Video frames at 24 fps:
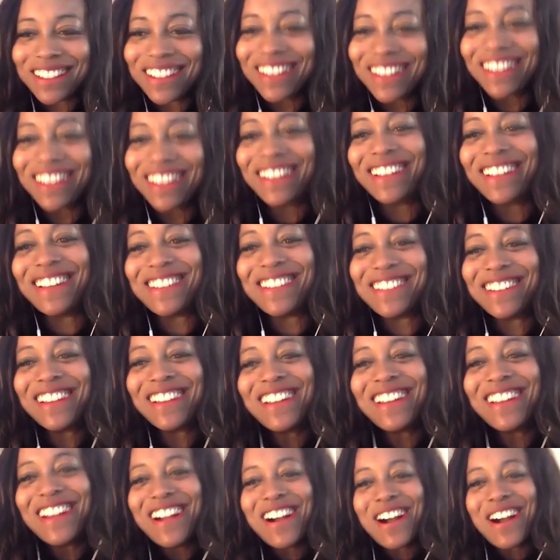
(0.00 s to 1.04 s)
and
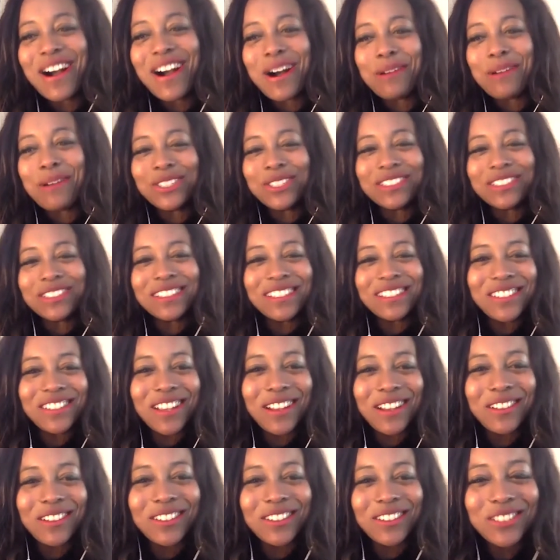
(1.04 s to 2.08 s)
um, she's a, G-
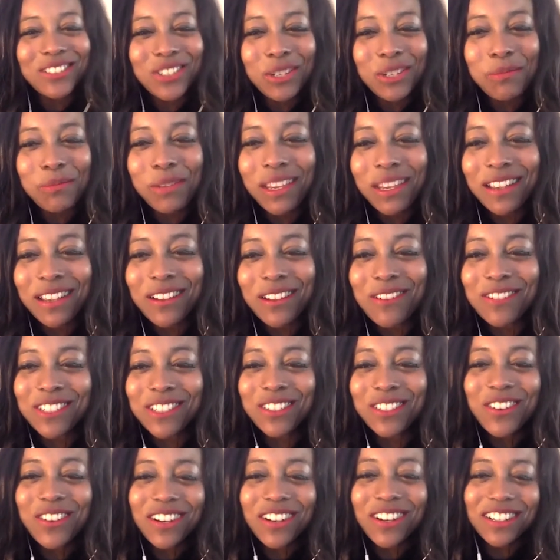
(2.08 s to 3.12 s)
a gp in over
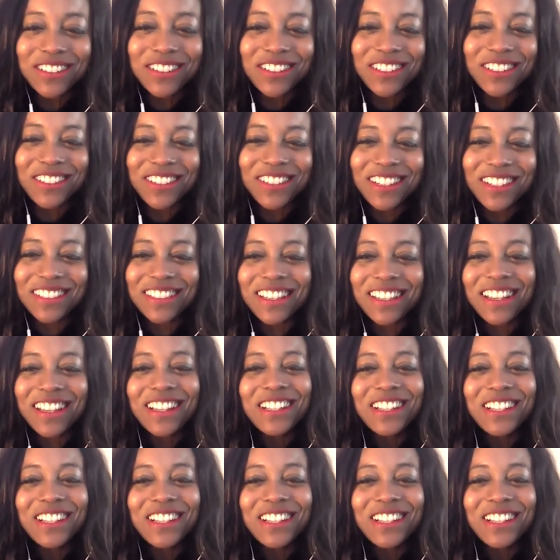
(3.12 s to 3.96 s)
200 units